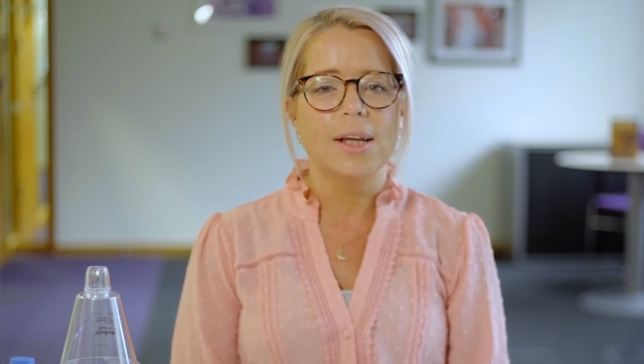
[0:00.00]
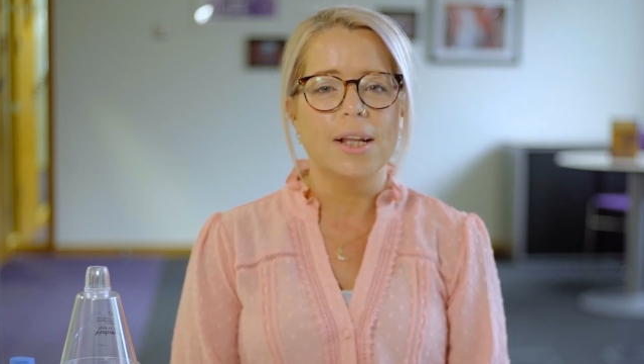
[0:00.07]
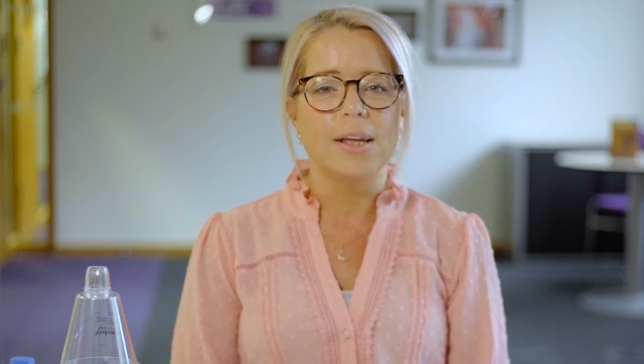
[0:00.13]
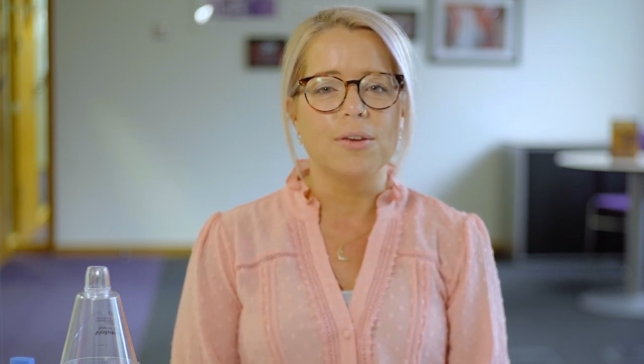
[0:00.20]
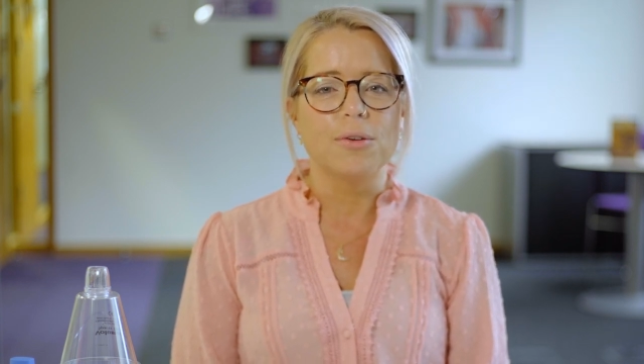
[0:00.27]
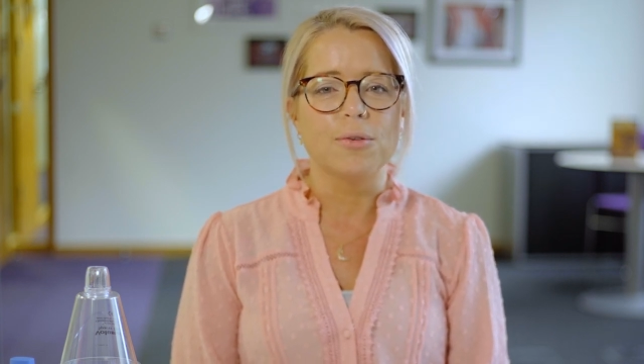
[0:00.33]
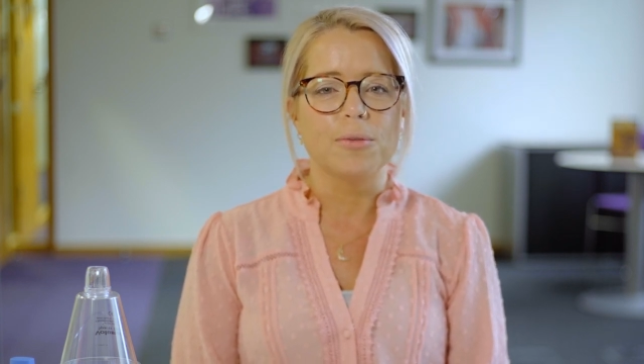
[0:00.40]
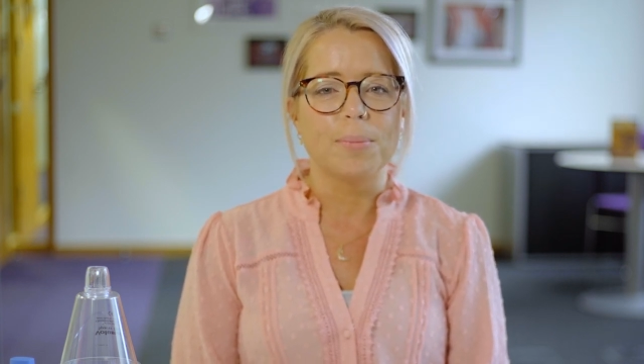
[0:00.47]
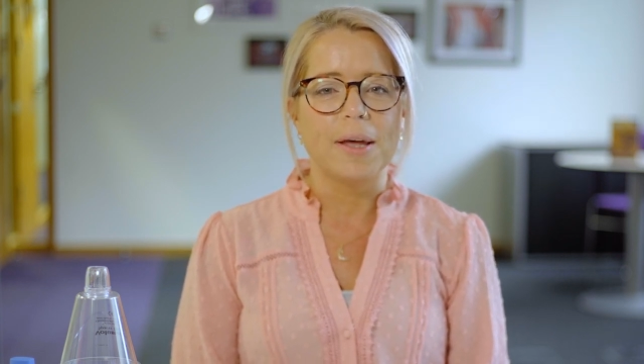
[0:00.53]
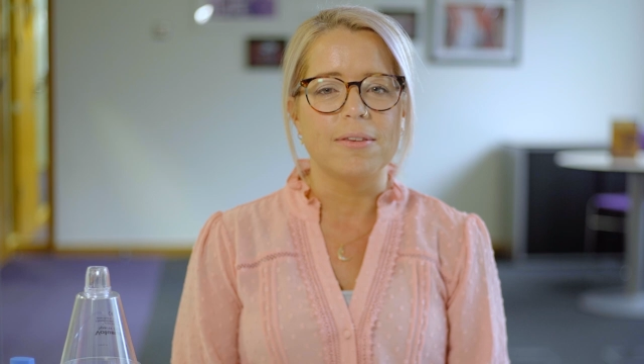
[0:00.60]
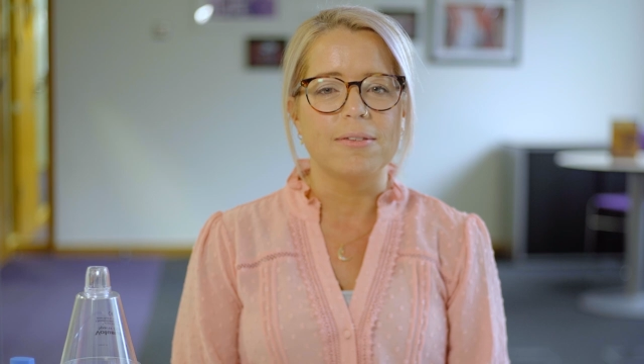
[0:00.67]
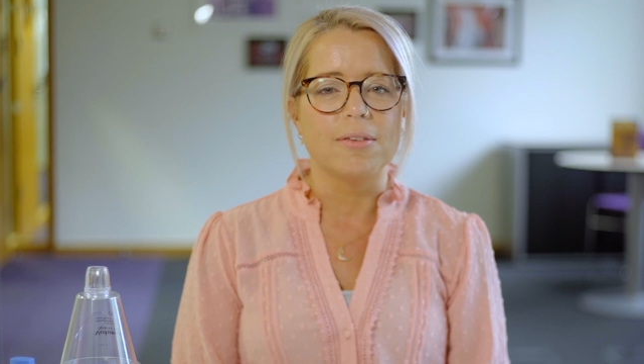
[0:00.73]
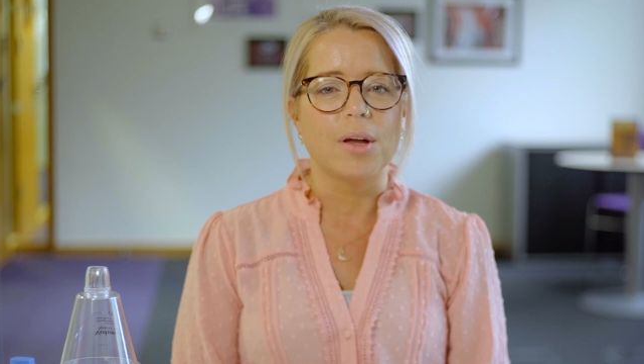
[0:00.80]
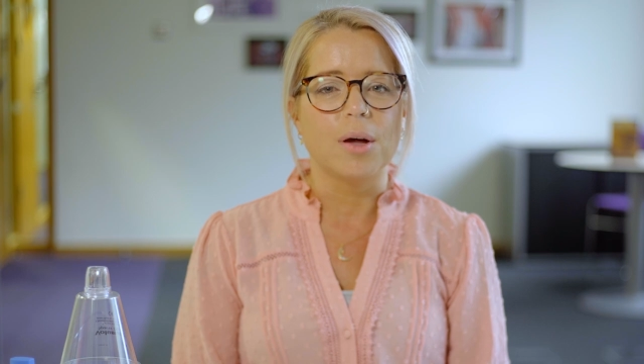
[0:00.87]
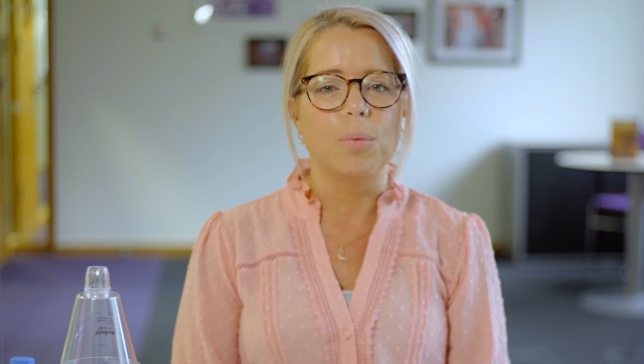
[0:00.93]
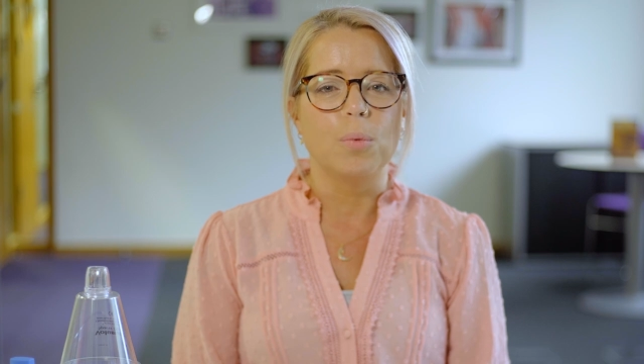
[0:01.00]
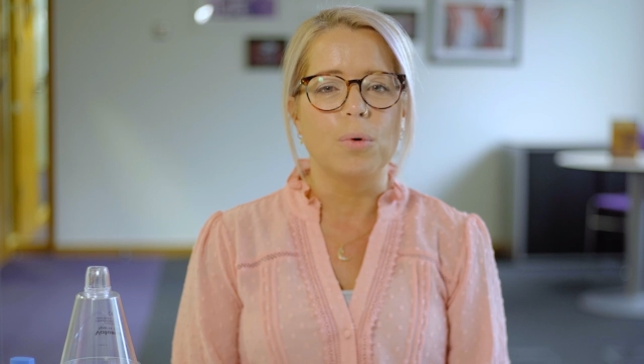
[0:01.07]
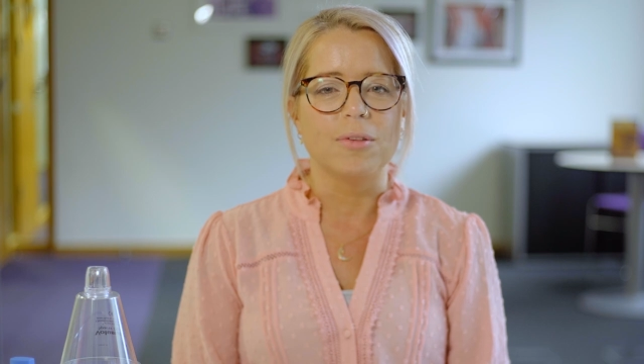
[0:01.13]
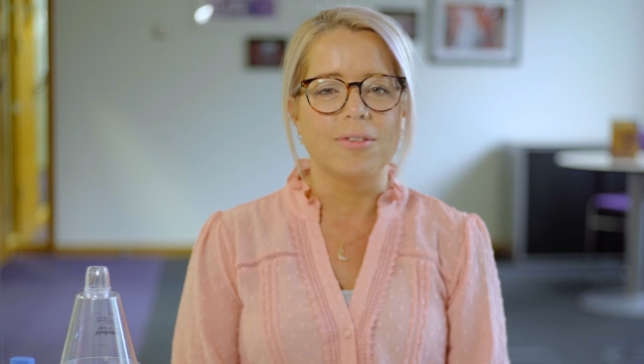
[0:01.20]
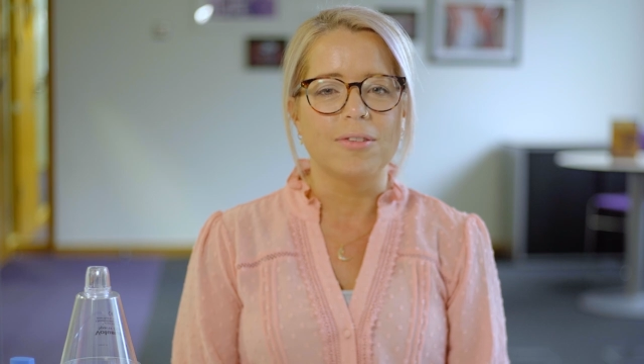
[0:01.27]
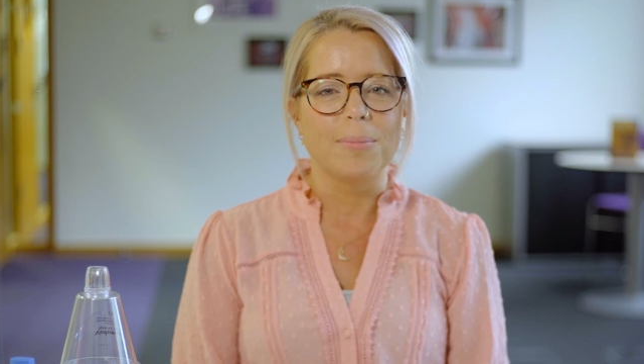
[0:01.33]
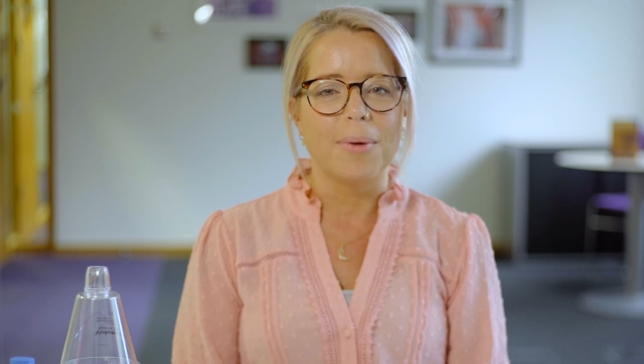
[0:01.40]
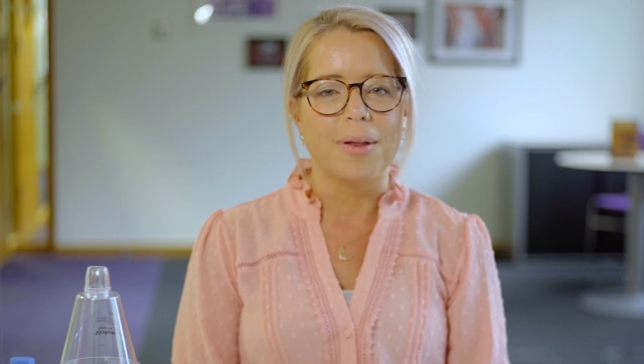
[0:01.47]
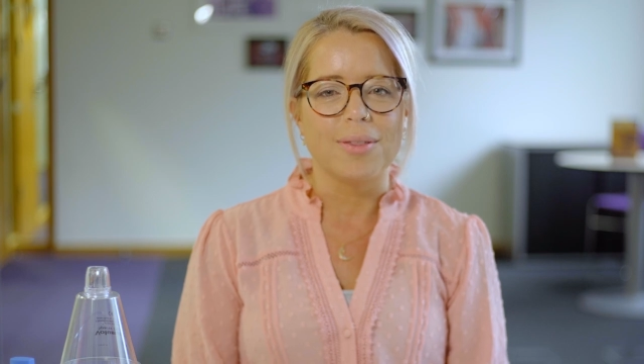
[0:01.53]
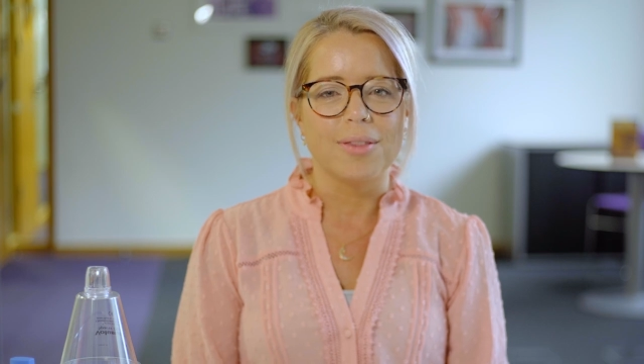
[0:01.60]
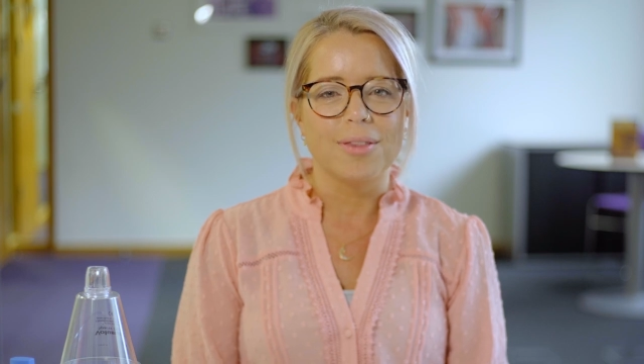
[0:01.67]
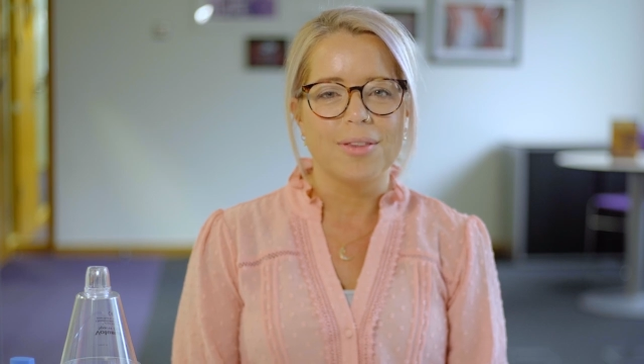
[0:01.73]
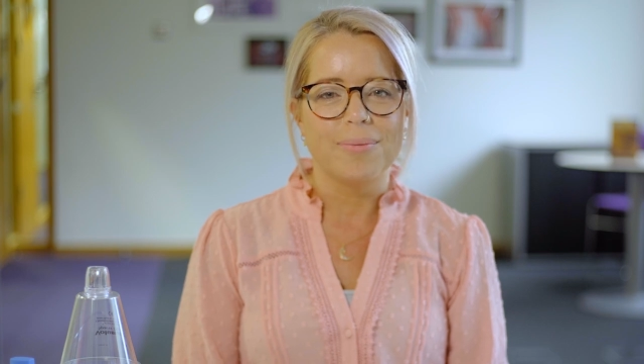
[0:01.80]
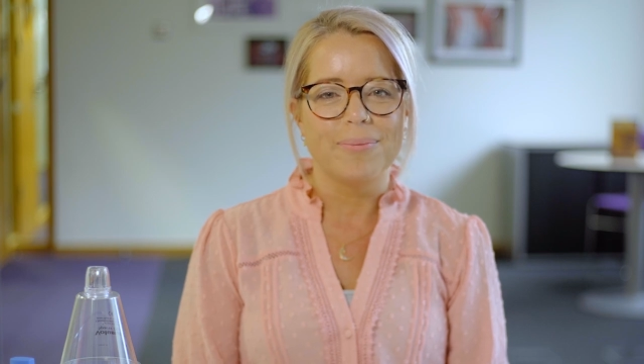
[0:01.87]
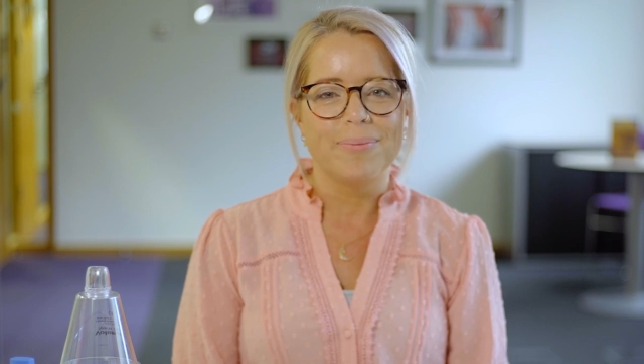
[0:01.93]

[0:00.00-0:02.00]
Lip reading: clean your spacer once a month.